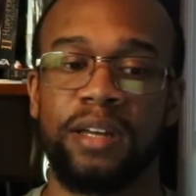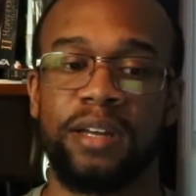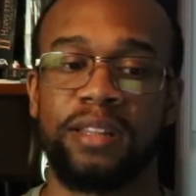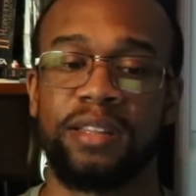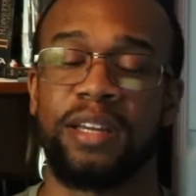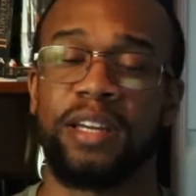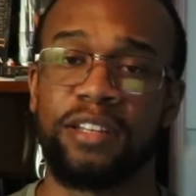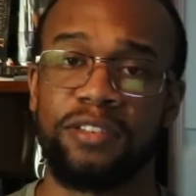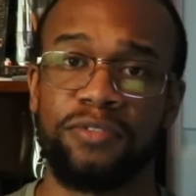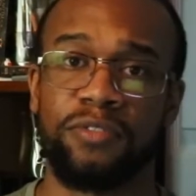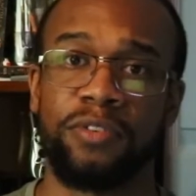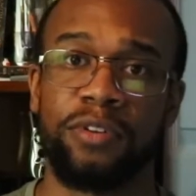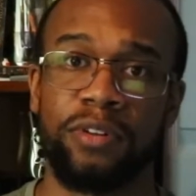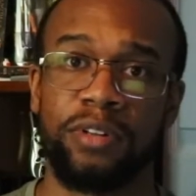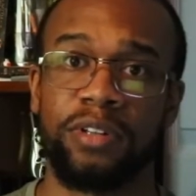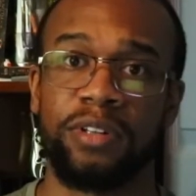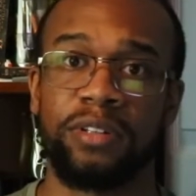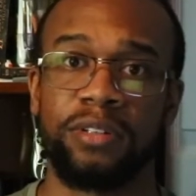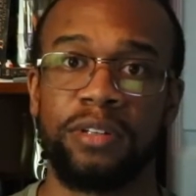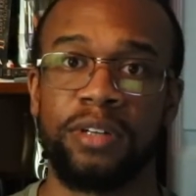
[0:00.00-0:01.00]
Thanks
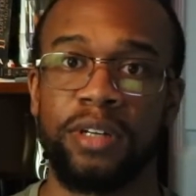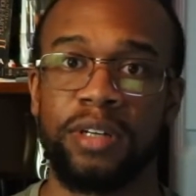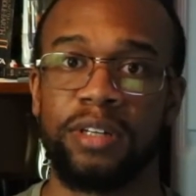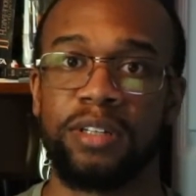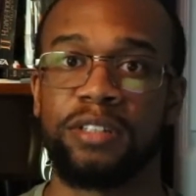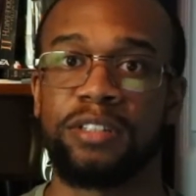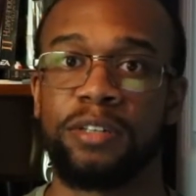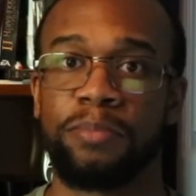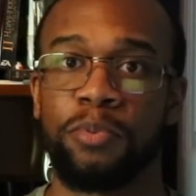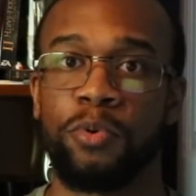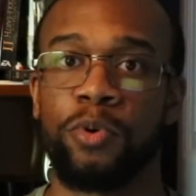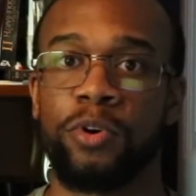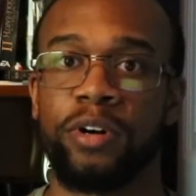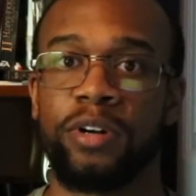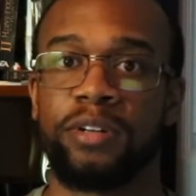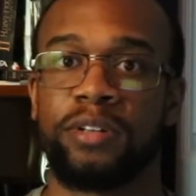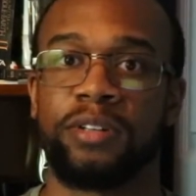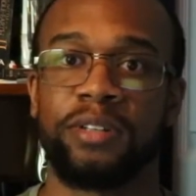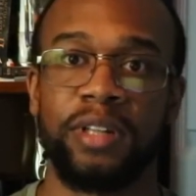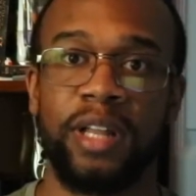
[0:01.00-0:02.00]
for the
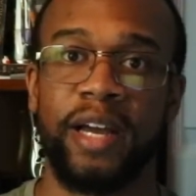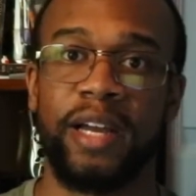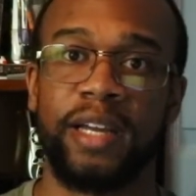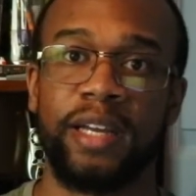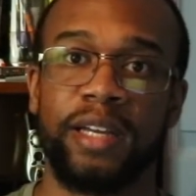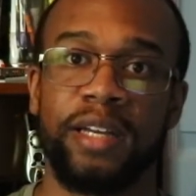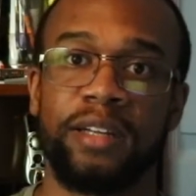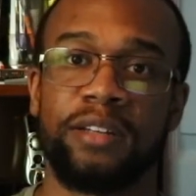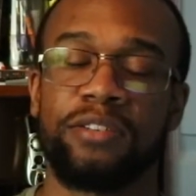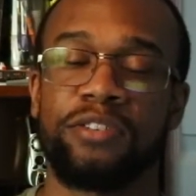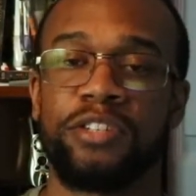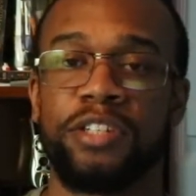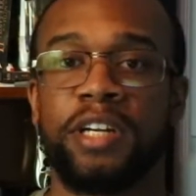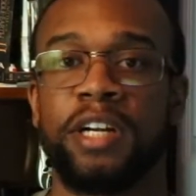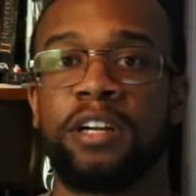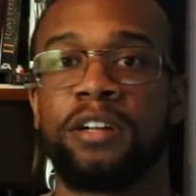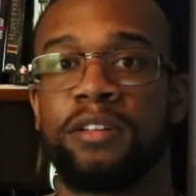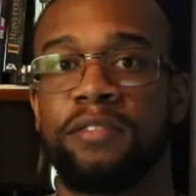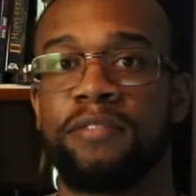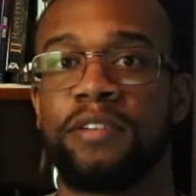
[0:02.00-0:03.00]
support. Like it,
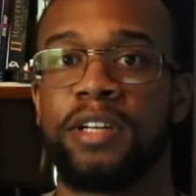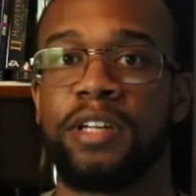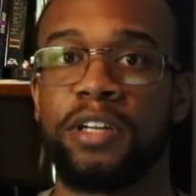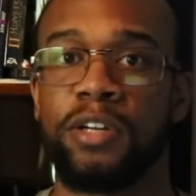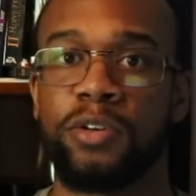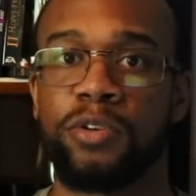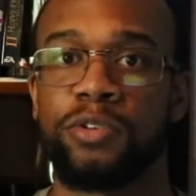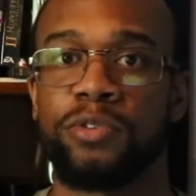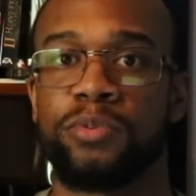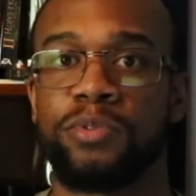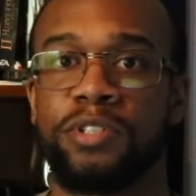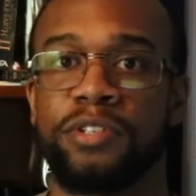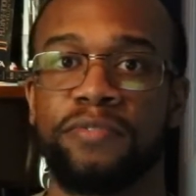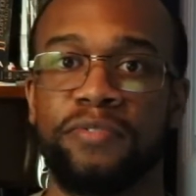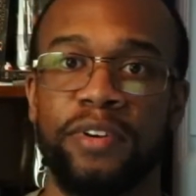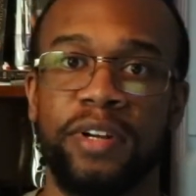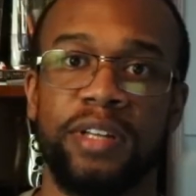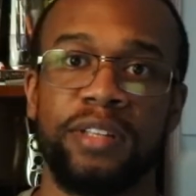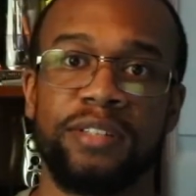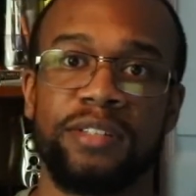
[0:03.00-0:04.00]
share the videos with your
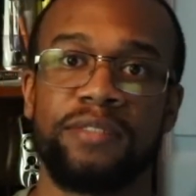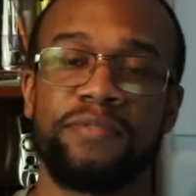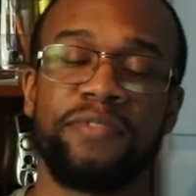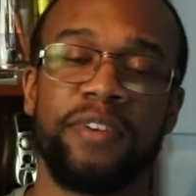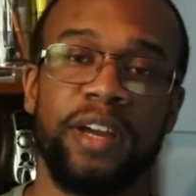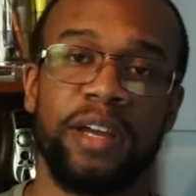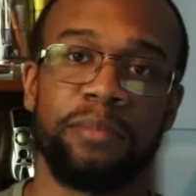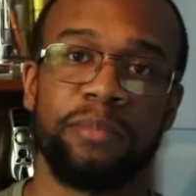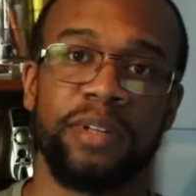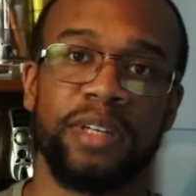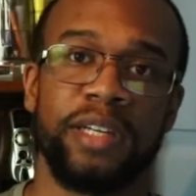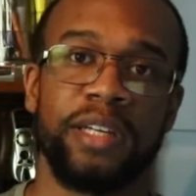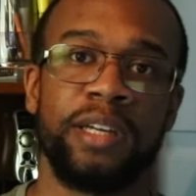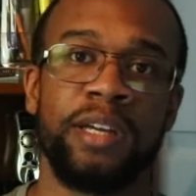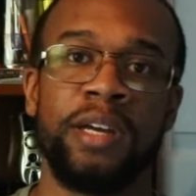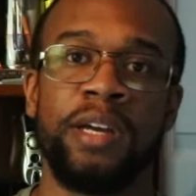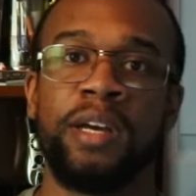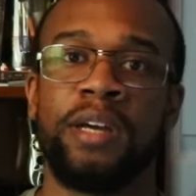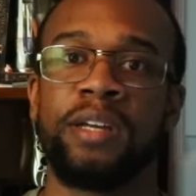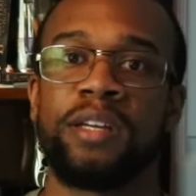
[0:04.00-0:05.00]
friends and family.
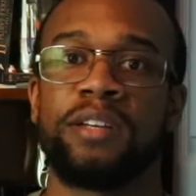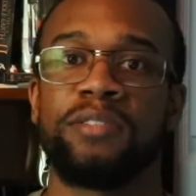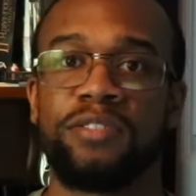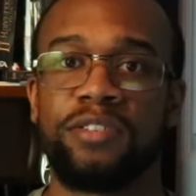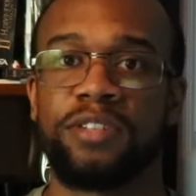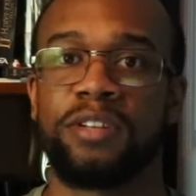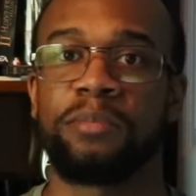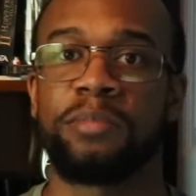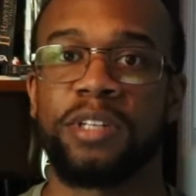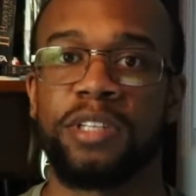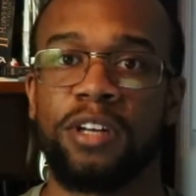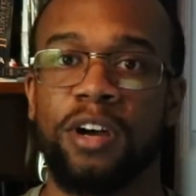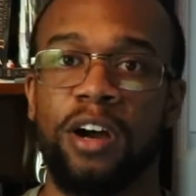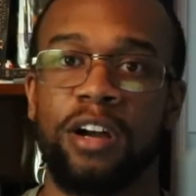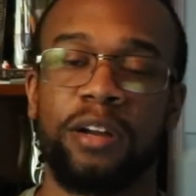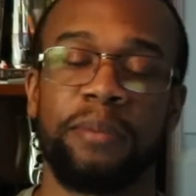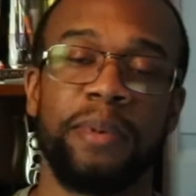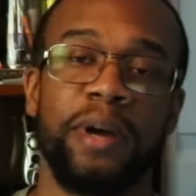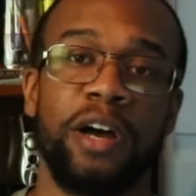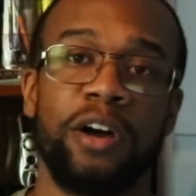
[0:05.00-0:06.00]
Gives you something to
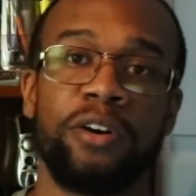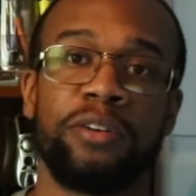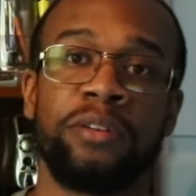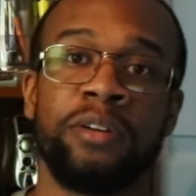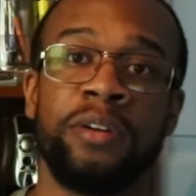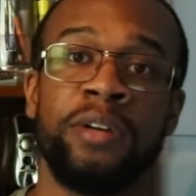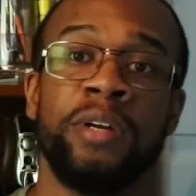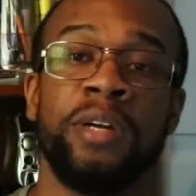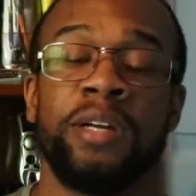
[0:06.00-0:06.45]
talk about.